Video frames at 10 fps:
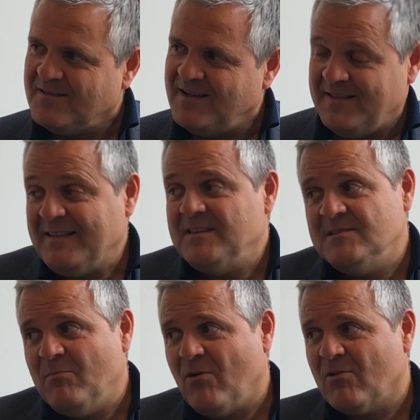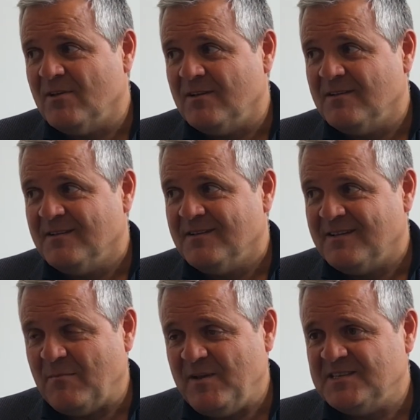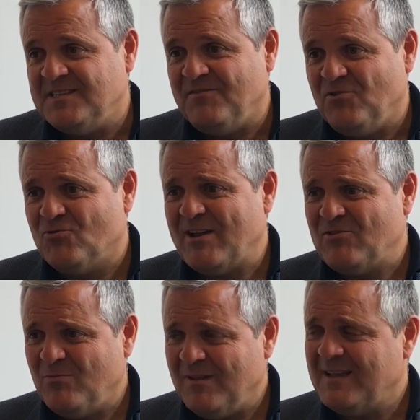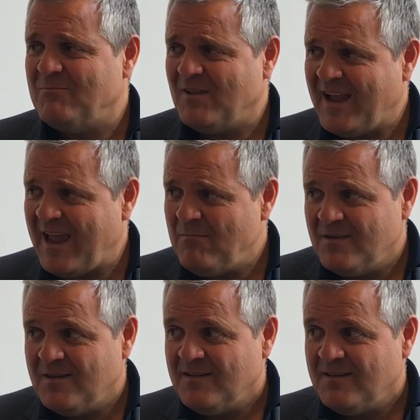And that is important. That means if you try to build up the game,